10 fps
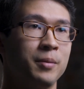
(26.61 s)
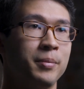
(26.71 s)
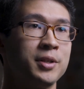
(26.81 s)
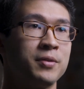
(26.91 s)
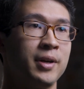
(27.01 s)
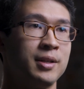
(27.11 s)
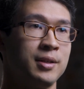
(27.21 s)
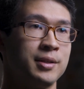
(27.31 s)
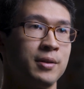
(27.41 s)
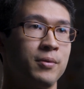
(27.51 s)
a bunch of
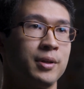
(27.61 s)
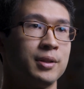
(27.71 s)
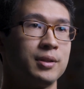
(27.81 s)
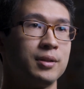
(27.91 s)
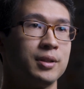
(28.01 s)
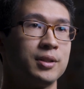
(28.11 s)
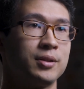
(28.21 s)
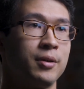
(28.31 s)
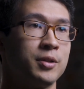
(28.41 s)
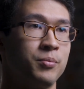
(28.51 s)
ideas at once, just
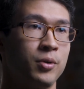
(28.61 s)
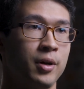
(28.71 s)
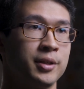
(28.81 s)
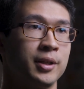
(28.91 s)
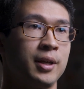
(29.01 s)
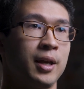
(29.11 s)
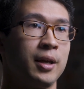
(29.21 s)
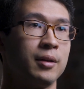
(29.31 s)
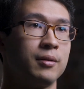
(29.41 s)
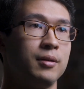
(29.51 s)
start as broad as I
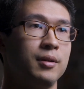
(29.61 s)
can.